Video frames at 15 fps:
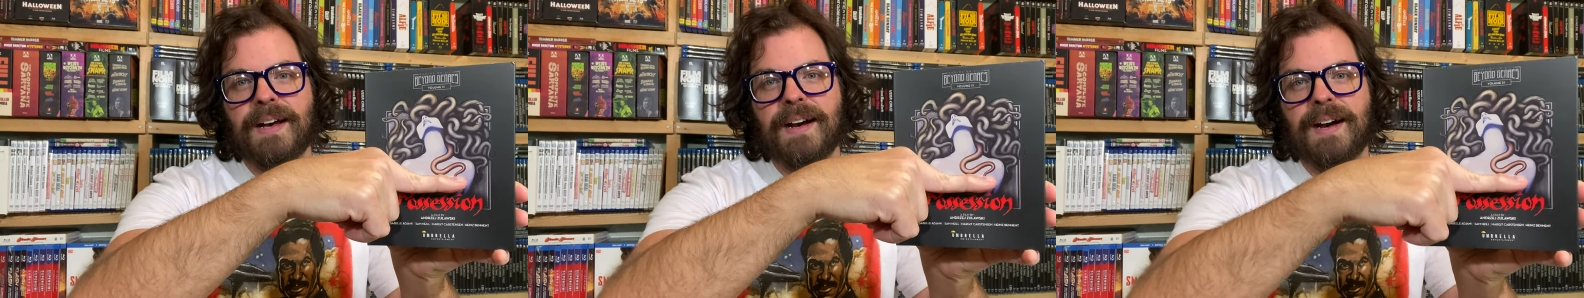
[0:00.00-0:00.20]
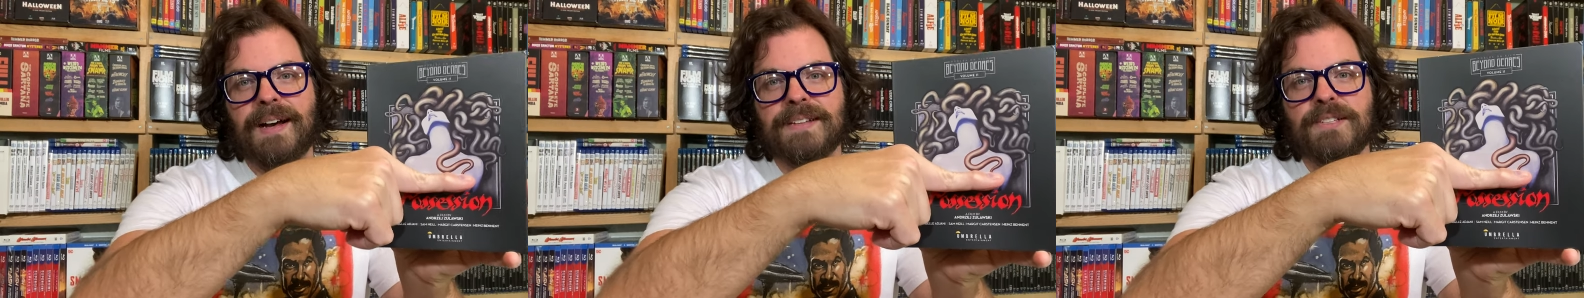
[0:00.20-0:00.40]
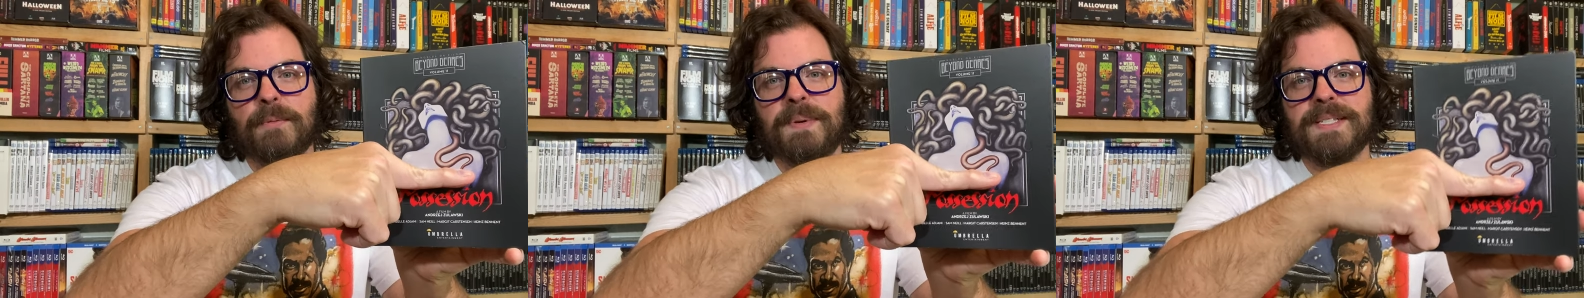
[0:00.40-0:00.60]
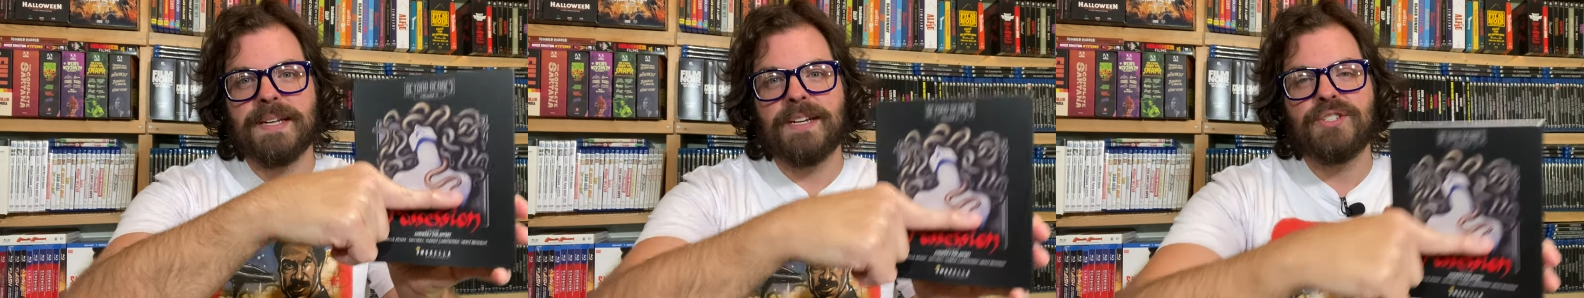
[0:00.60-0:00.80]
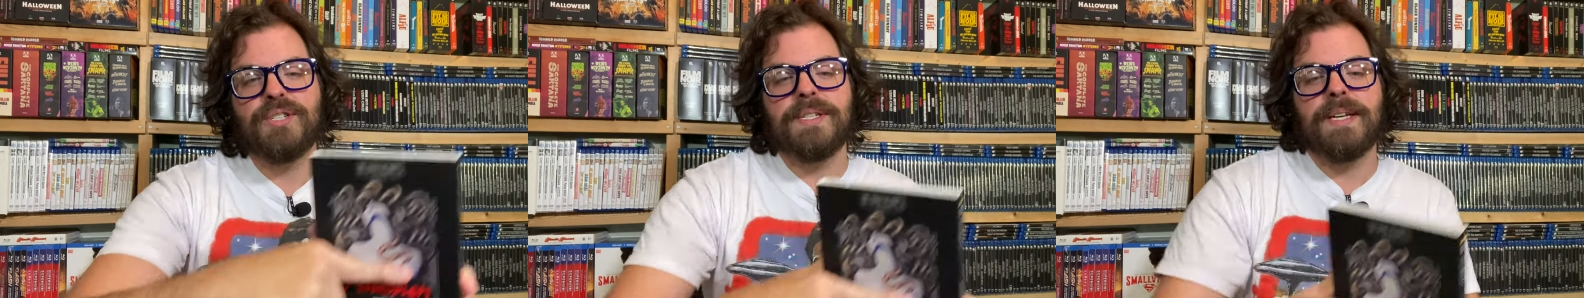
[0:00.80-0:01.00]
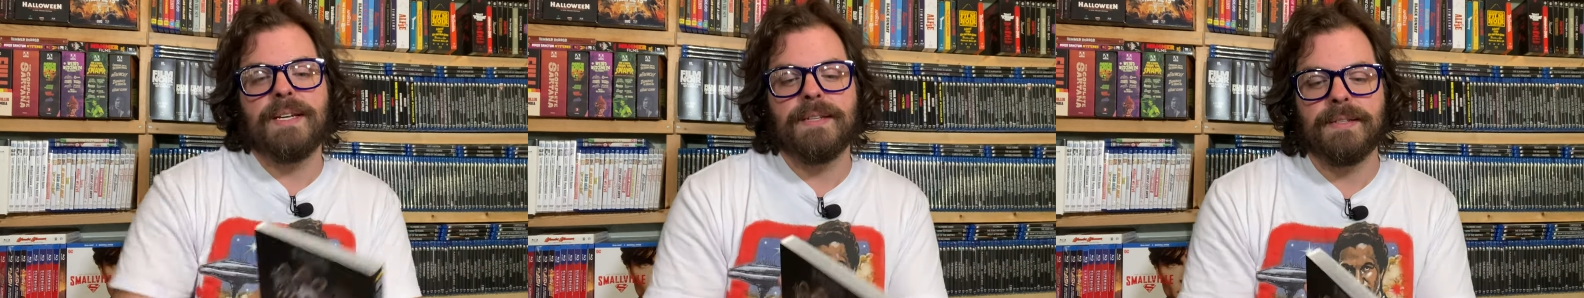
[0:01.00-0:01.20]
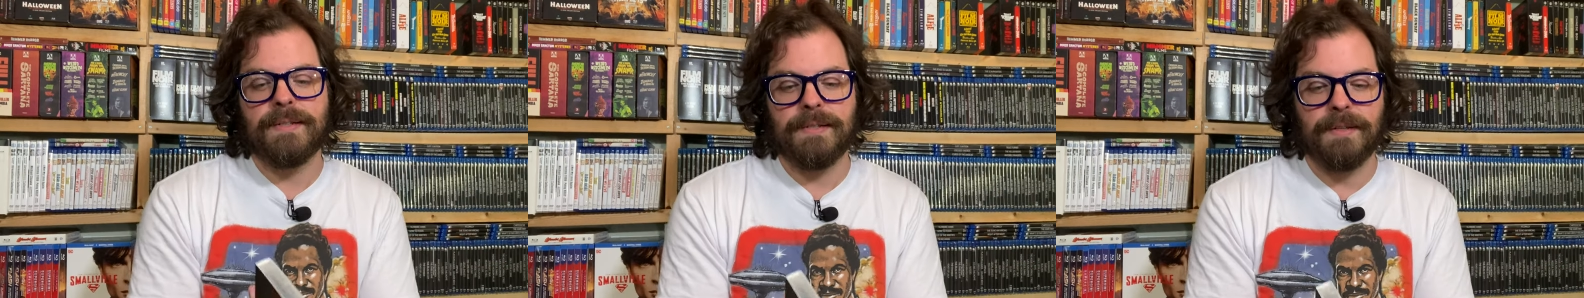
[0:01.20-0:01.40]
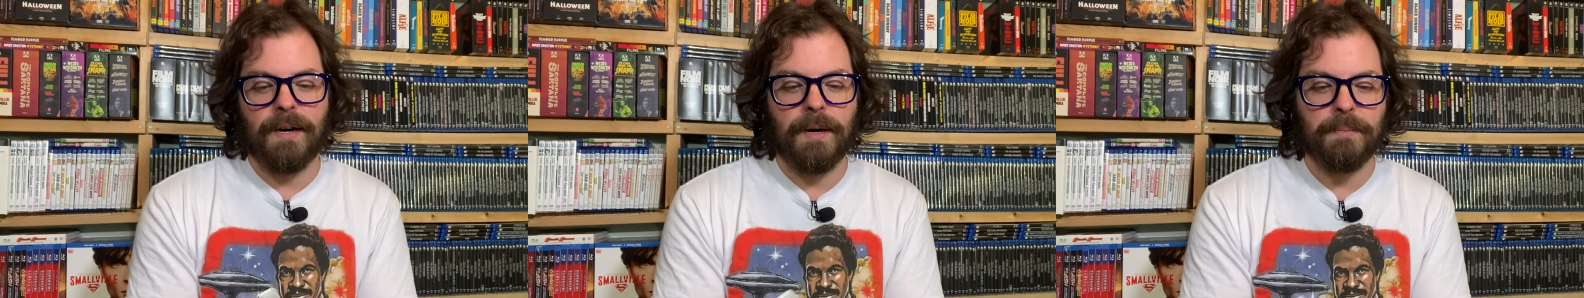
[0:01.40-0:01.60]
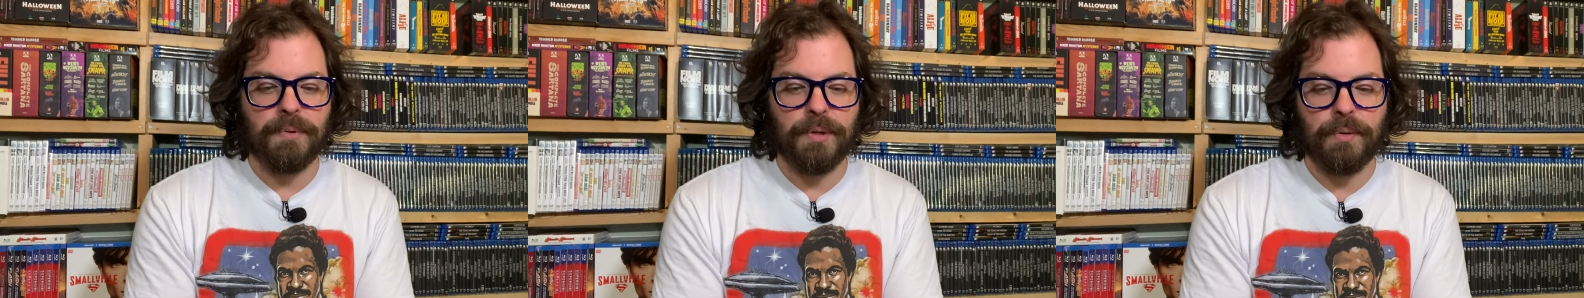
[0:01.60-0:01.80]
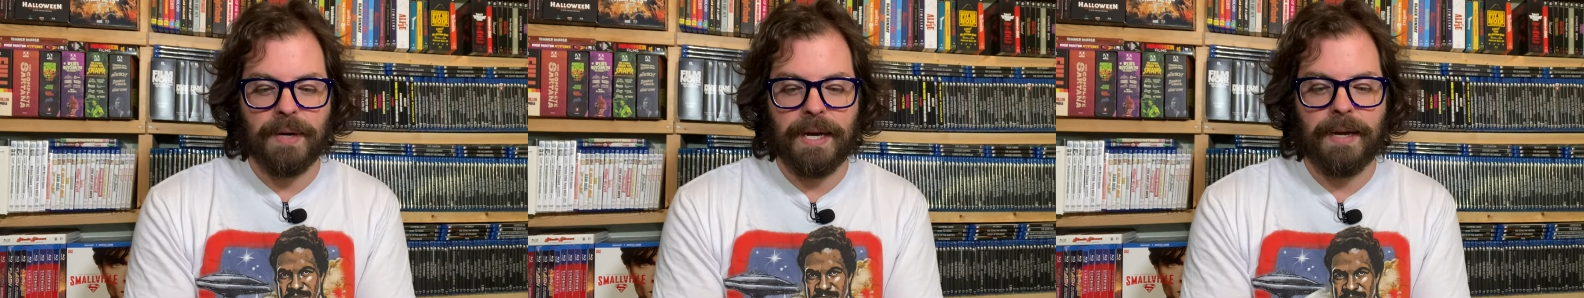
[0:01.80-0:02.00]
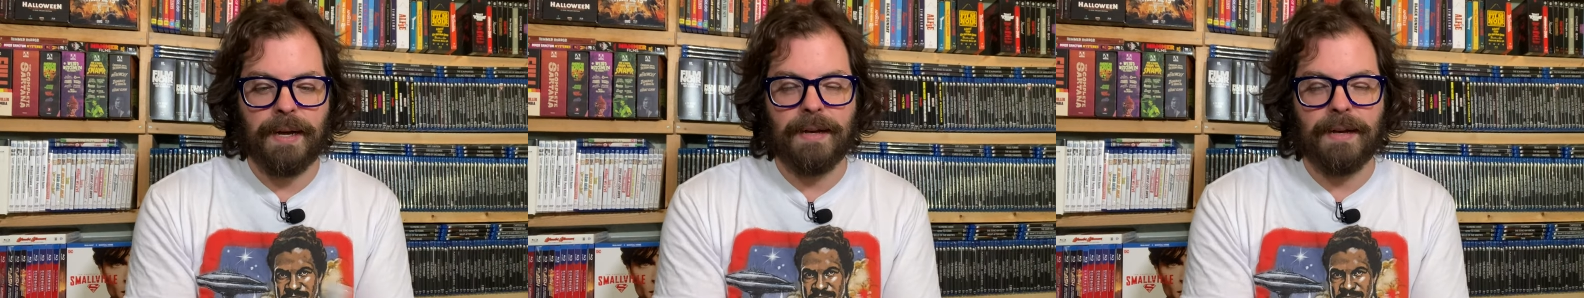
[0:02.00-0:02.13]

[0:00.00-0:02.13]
Uh, so Possession is on Blu-ray.